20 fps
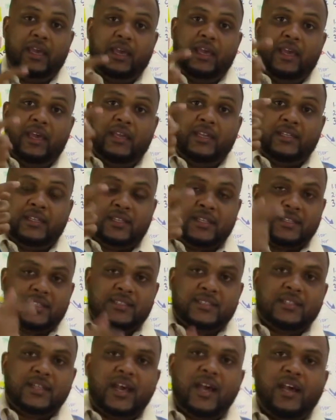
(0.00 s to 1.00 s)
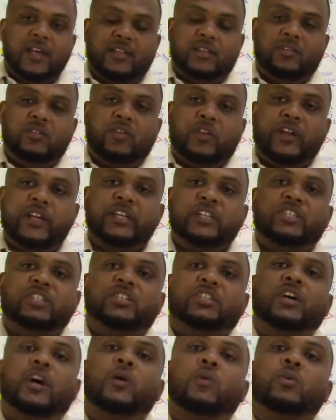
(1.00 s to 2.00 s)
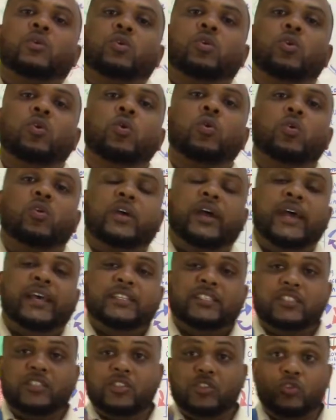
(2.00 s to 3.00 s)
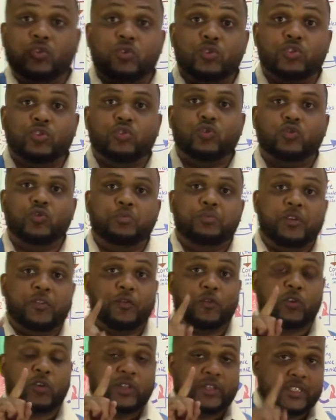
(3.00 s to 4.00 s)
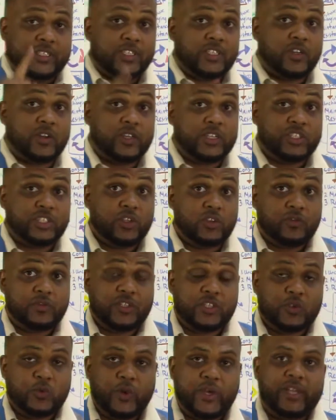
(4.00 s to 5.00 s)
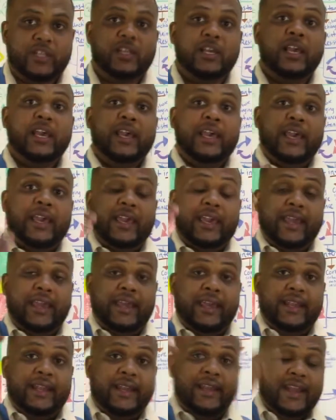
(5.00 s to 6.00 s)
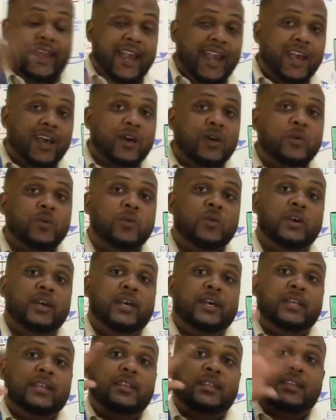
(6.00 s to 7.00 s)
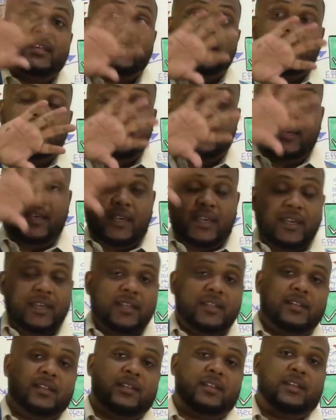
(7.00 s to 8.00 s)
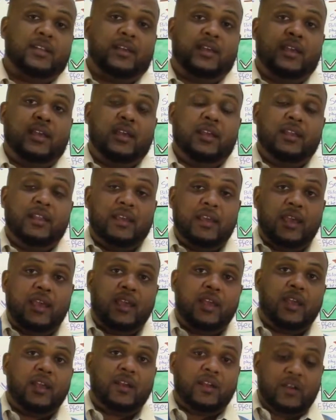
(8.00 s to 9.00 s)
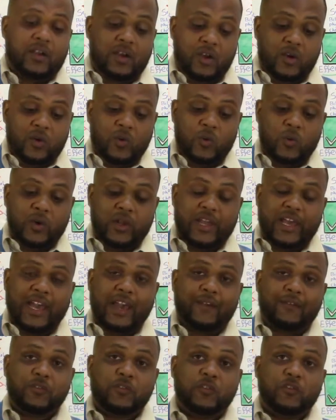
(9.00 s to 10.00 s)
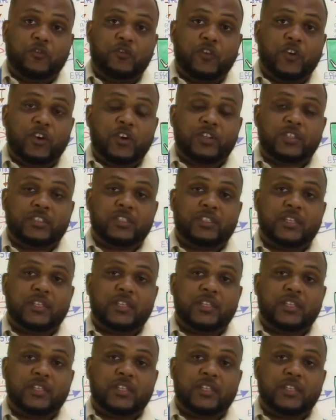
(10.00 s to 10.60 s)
it does not reach our core as it used to before the secretion of the sweat. Now the heat in the air will have to first